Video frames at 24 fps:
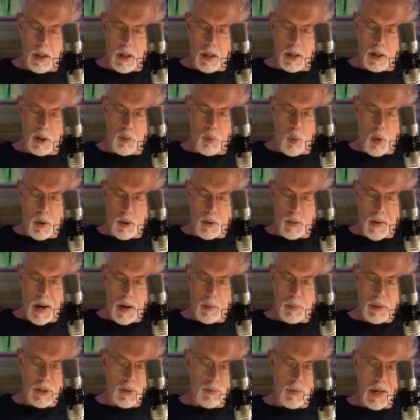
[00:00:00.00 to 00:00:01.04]
The water rat
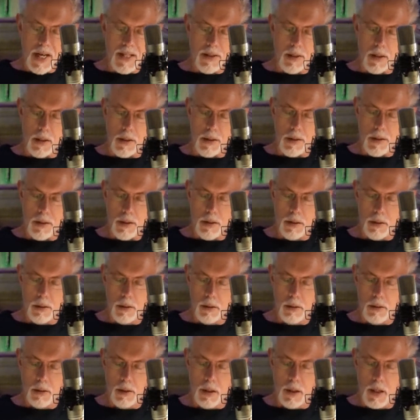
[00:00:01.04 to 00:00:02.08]
was restless,
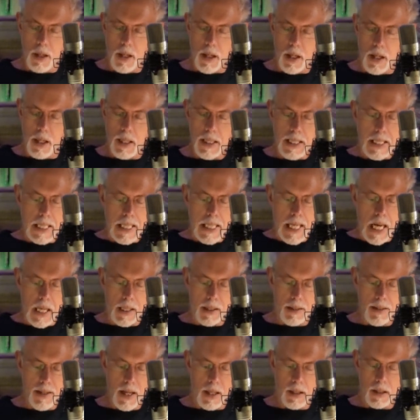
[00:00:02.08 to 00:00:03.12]
and he did not
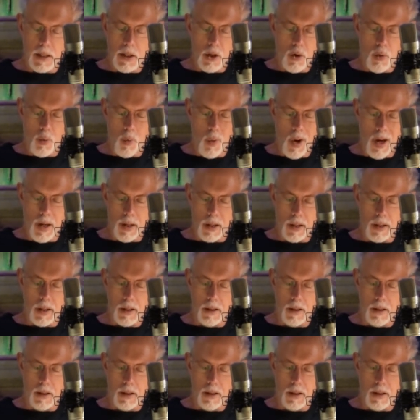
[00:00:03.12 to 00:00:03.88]
exactly know why.